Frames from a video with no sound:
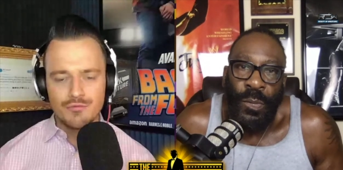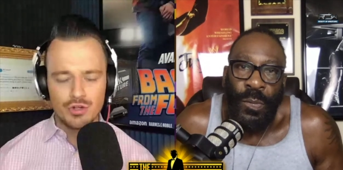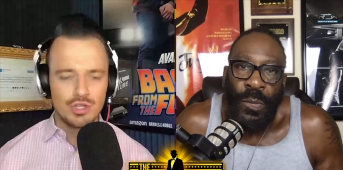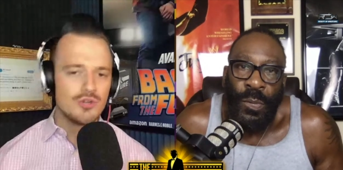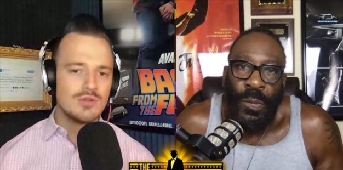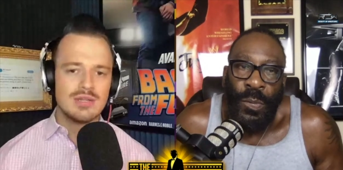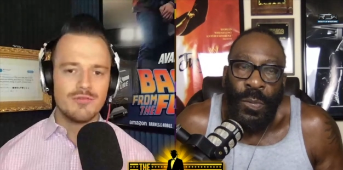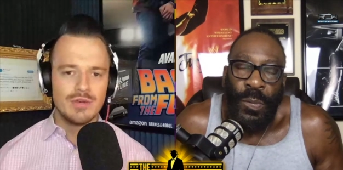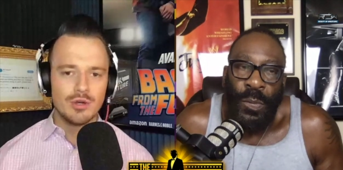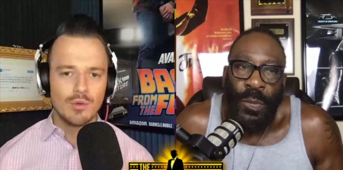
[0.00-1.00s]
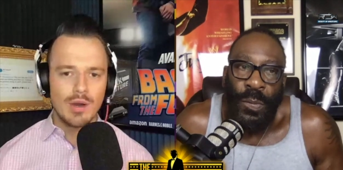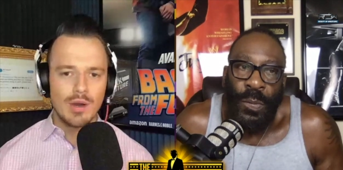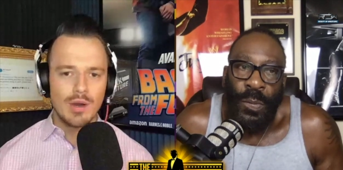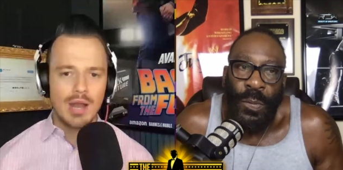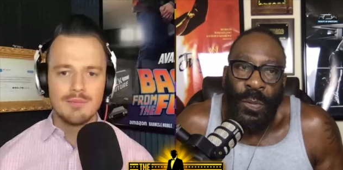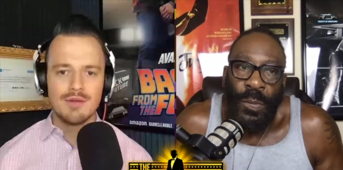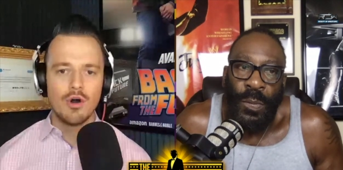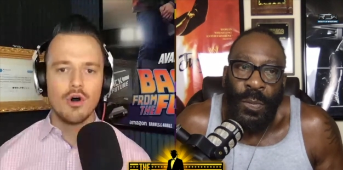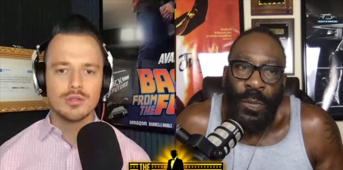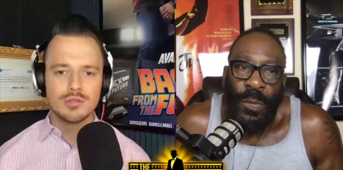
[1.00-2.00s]
Speaker 1: you didn't feel right and may have
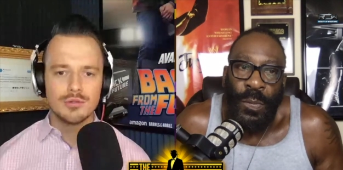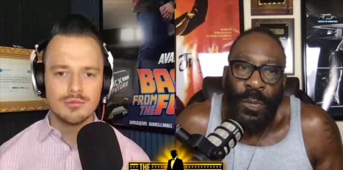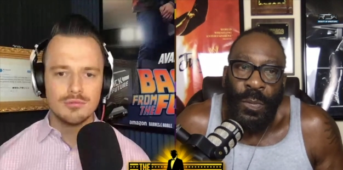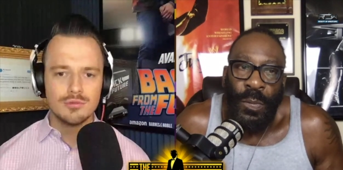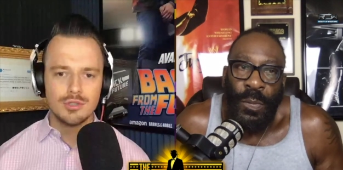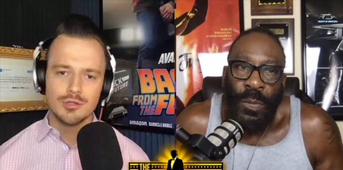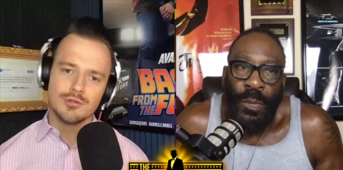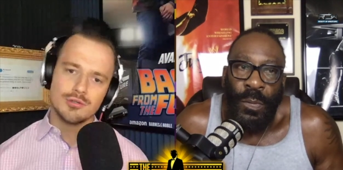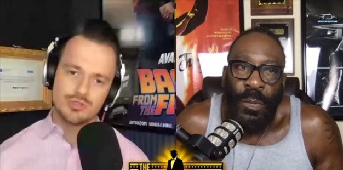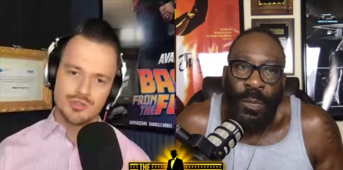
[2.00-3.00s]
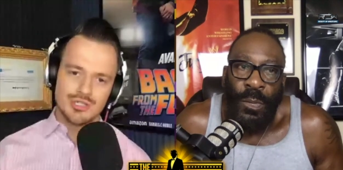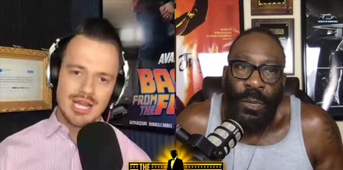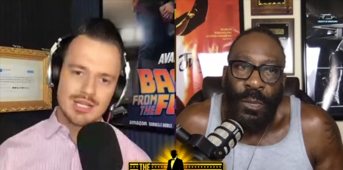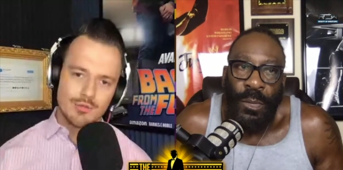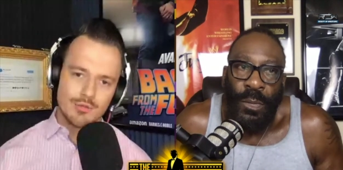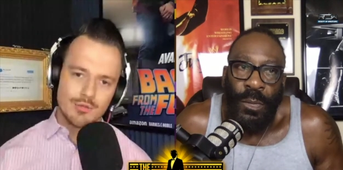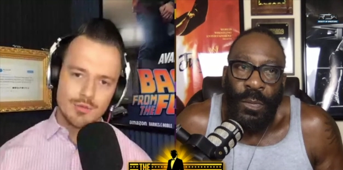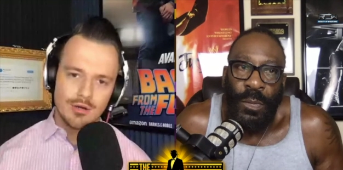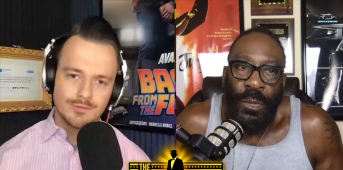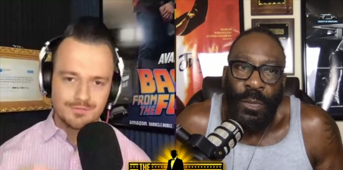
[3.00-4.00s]
altered your trajectory at
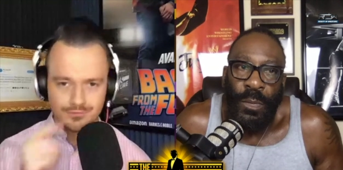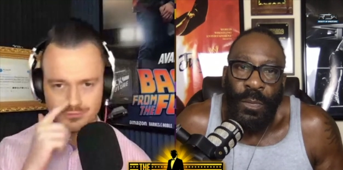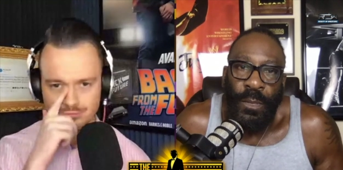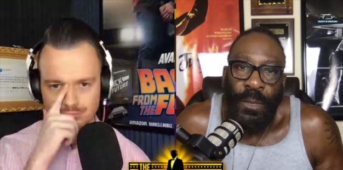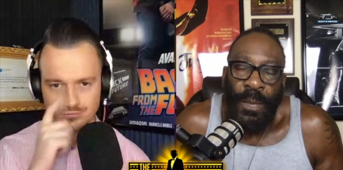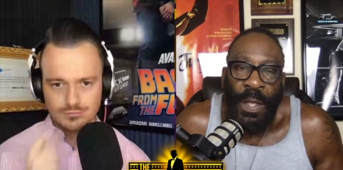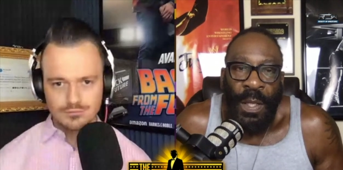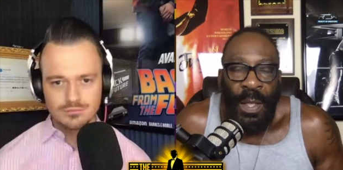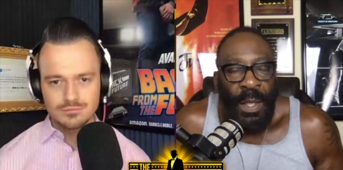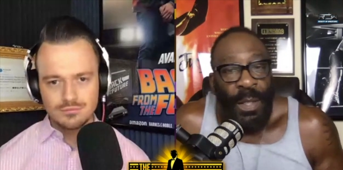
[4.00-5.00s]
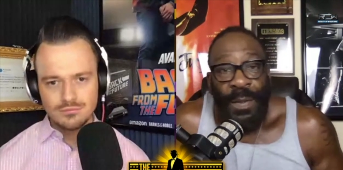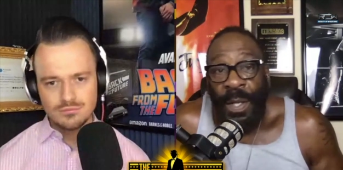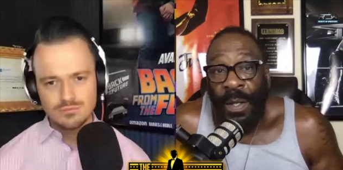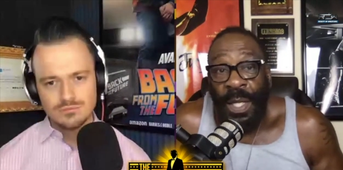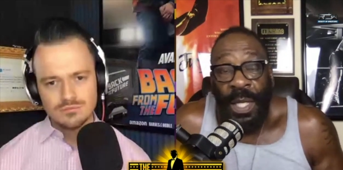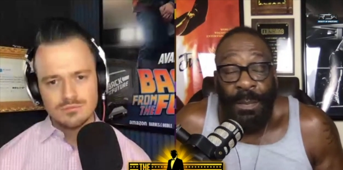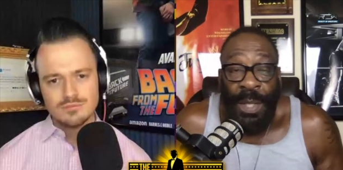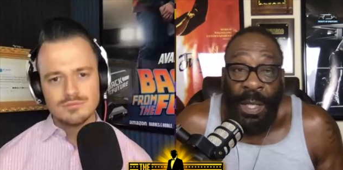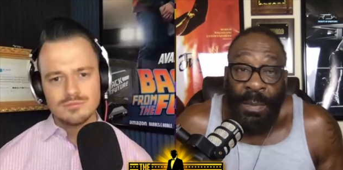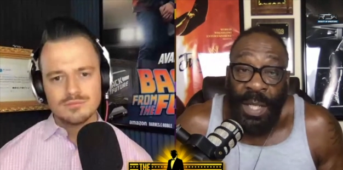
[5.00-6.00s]
all? There again,
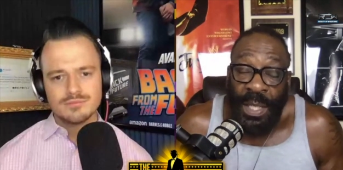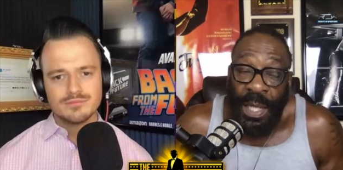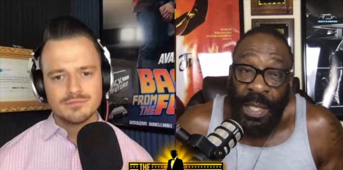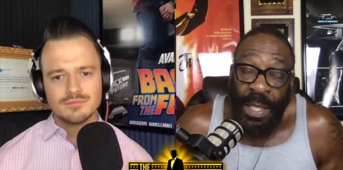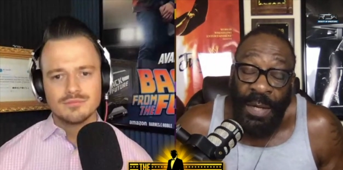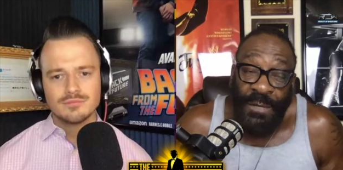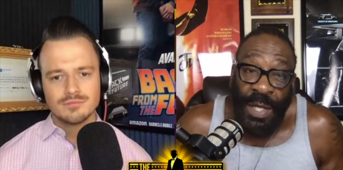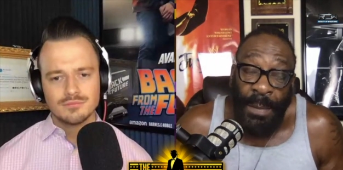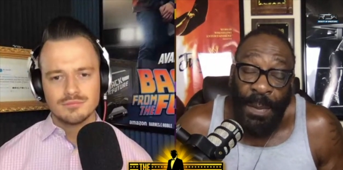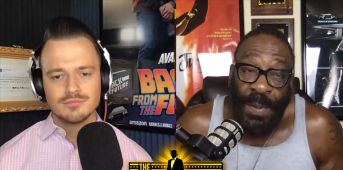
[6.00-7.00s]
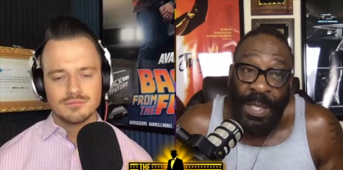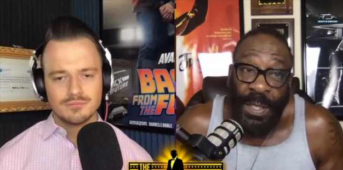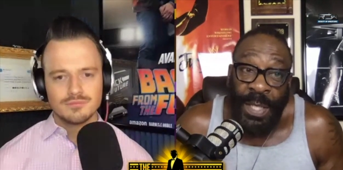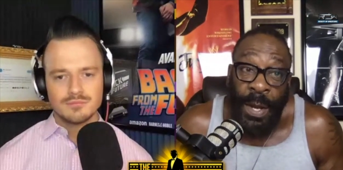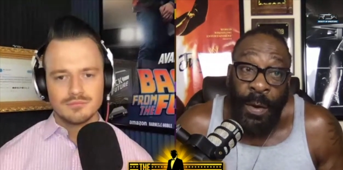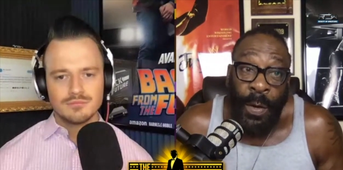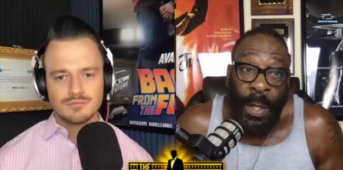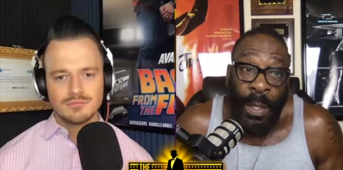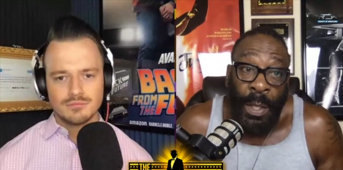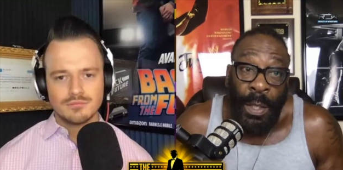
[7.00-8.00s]
man, I'm
Speaker 2: lucky I didn't have to come up in this era
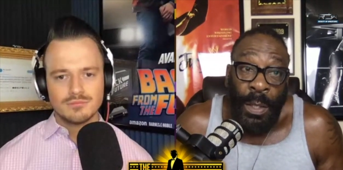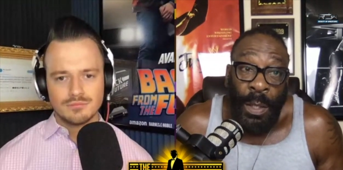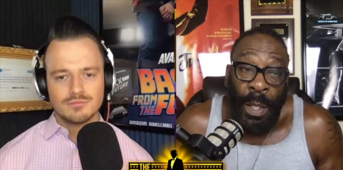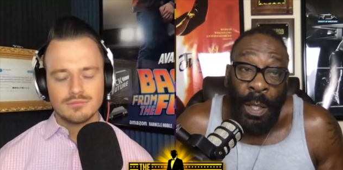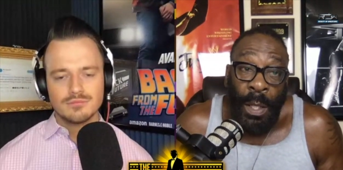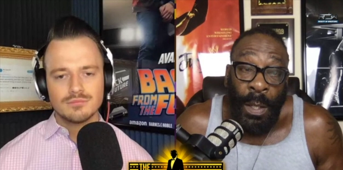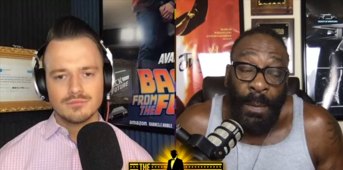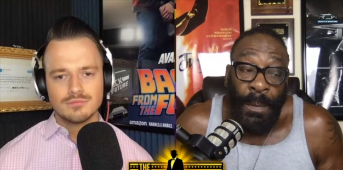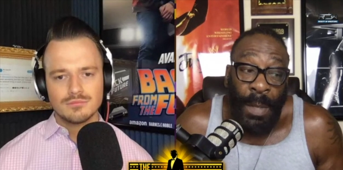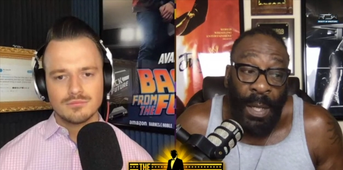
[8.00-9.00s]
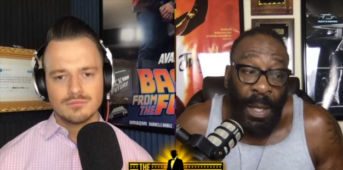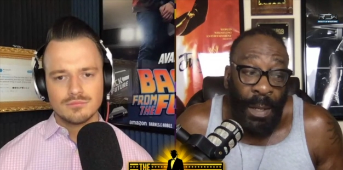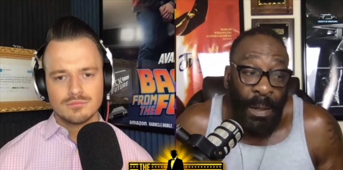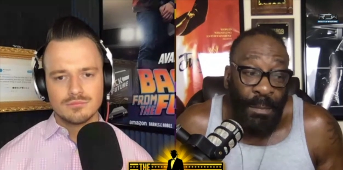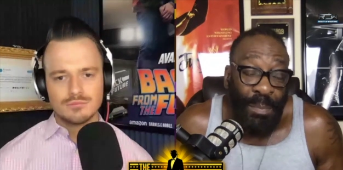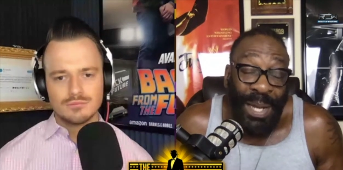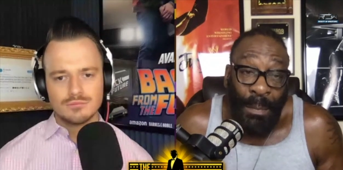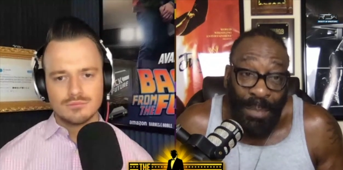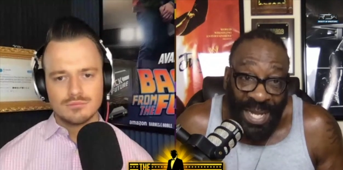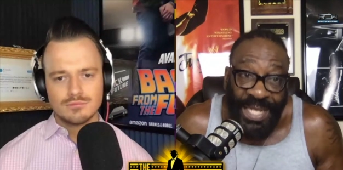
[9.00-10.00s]
um, I, am I'm
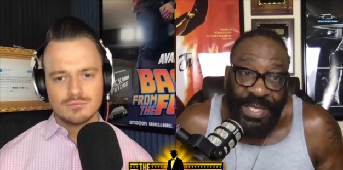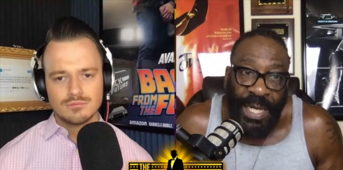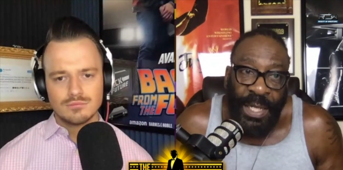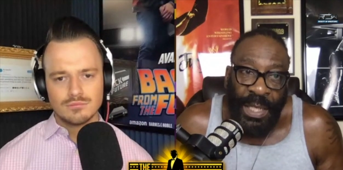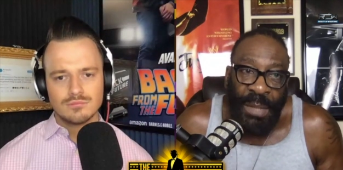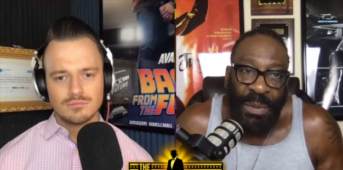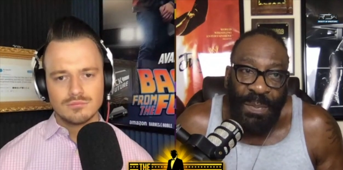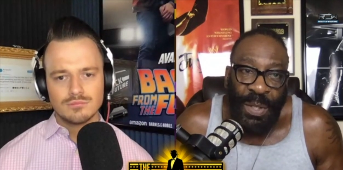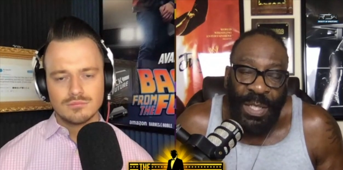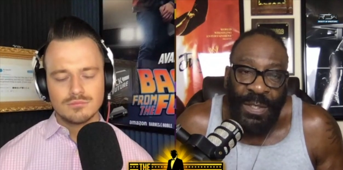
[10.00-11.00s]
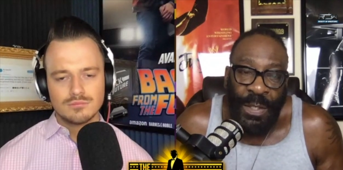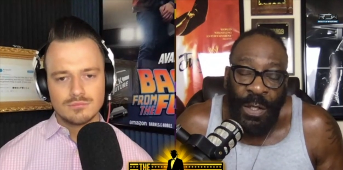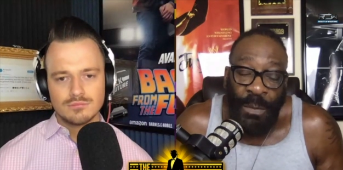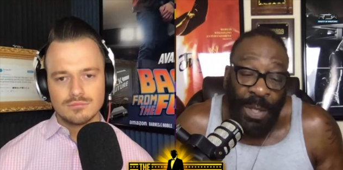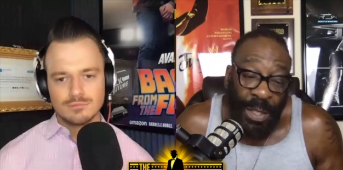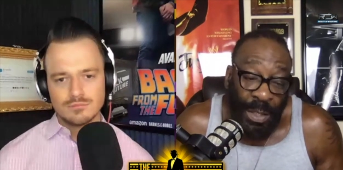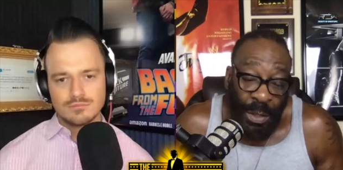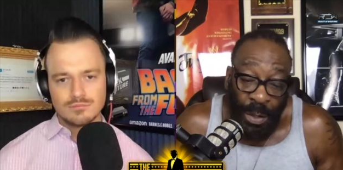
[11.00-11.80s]
blessed I didn't come up in this era because you